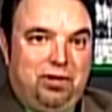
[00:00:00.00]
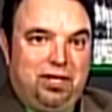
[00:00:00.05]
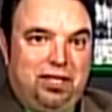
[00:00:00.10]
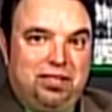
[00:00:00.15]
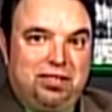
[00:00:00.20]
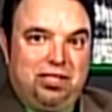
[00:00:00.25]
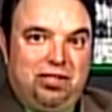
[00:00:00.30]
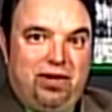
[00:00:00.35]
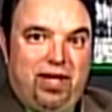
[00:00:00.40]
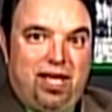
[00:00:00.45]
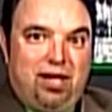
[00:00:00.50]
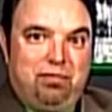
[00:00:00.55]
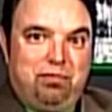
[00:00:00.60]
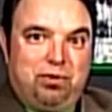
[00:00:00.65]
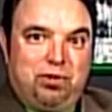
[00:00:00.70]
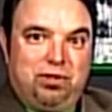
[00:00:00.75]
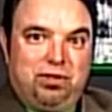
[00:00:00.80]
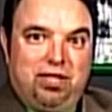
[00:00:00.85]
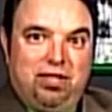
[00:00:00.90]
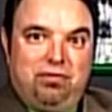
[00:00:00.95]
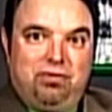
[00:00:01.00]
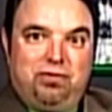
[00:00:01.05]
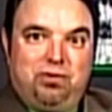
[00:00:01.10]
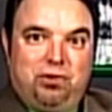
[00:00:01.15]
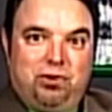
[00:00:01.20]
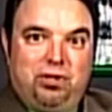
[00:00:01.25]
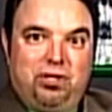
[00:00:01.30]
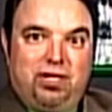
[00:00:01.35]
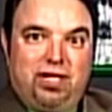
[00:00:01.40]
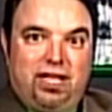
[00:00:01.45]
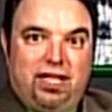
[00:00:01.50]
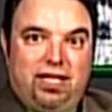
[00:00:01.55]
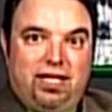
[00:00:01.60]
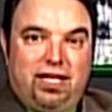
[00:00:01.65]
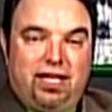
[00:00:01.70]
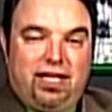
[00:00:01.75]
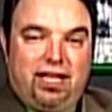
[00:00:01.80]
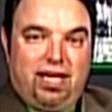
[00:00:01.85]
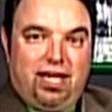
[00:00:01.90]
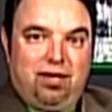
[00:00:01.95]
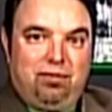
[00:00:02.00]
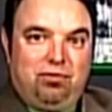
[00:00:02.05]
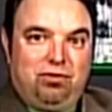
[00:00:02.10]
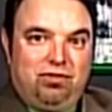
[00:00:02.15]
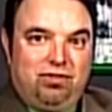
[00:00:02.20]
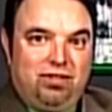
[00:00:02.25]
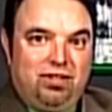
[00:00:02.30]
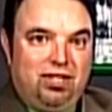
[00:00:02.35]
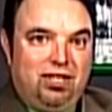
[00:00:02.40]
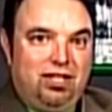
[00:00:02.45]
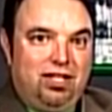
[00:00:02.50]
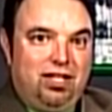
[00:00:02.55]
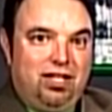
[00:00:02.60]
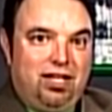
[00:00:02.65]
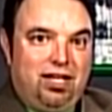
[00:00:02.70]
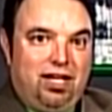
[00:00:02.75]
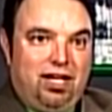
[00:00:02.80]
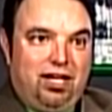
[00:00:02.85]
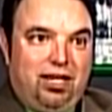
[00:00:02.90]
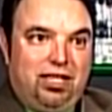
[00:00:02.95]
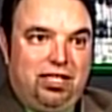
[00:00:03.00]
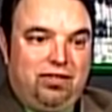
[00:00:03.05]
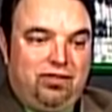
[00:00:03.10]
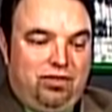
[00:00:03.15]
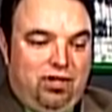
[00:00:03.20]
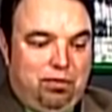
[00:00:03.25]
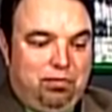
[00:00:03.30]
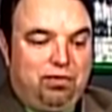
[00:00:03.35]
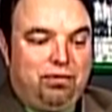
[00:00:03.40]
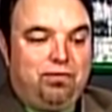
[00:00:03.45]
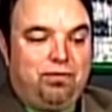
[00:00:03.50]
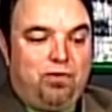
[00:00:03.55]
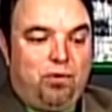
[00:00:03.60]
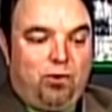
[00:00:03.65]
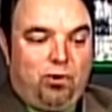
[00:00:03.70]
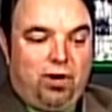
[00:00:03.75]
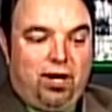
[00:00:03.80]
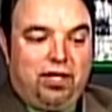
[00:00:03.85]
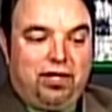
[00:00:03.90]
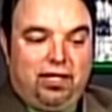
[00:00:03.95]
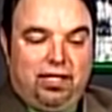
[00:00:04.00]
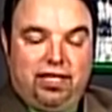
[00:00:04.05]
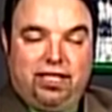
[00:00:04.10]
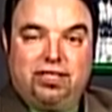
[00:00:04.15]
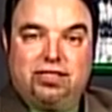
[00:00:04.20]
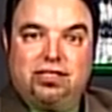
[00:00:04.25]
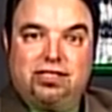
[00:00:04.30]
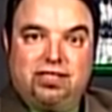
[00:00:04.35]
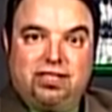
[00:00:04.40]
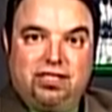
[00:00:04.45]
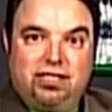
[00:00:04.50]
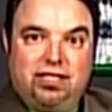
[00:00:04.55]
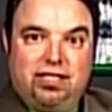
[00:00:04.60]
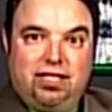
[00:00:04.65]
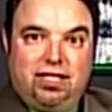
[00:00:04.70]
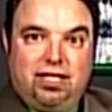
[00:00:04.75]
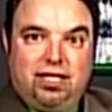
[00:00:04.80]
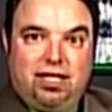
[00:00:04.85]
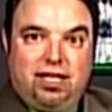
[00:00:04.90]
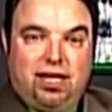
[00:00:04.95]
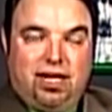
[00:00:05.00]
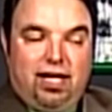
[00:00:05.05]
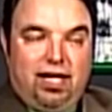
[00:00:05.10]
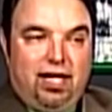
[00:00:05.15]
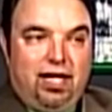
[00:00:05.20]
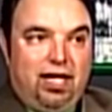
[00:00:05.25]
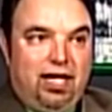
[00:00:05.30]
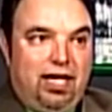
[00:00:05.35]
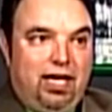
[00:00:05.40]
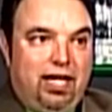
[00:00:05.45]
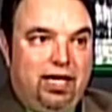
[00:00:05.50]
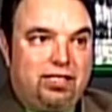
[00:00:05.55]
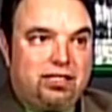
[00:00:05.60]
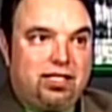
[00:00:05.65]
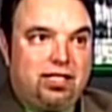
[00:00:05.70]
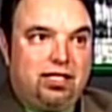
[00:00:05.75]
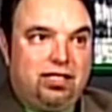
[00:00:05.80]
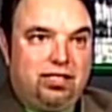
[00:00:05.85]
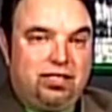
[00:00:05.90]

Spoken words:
Adam Burt at 499 games is number 4 on the list. And next on the